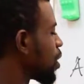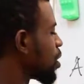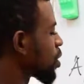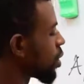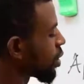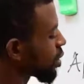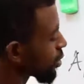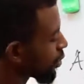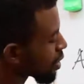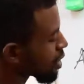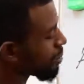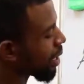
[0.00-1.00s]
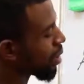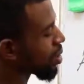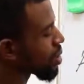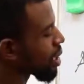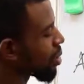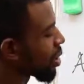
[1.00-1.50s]
So this 14
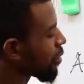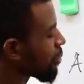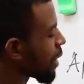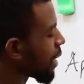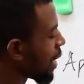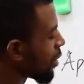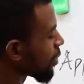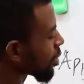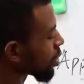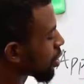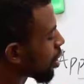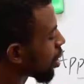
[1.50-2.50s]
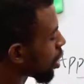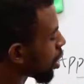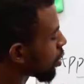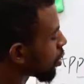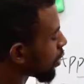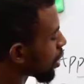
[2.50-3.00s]
minus 3 will give me 11
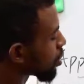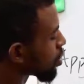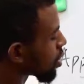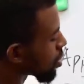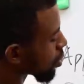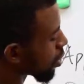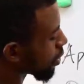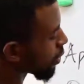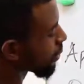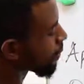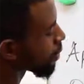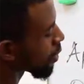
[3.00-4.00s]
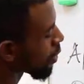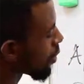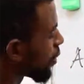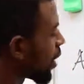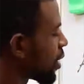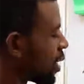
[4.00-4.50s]
all over 21.
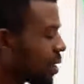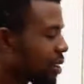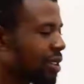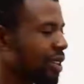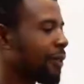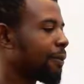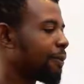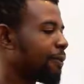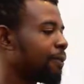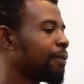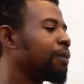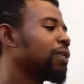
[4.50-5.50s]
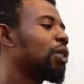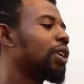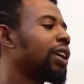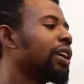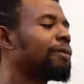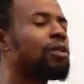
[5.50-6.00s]
Final answer.
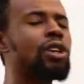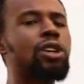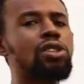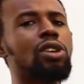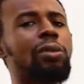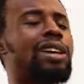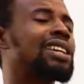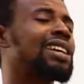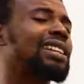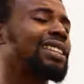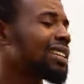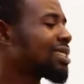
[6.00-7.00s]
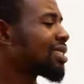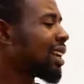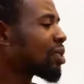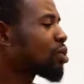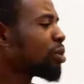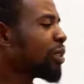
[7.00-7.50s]
Okay? So basically that
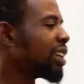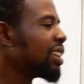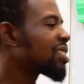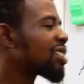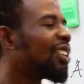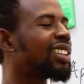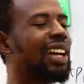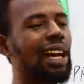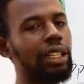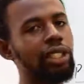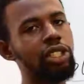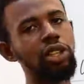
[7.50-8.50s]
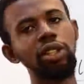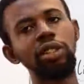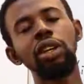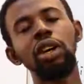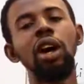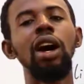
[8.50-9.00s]
will be it on addition
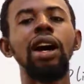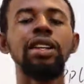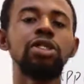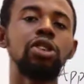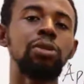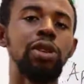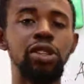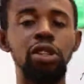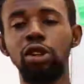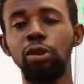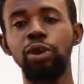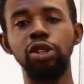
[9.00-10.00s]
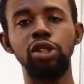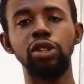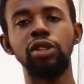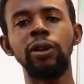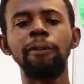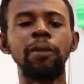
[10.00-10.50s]
and subtraction operation.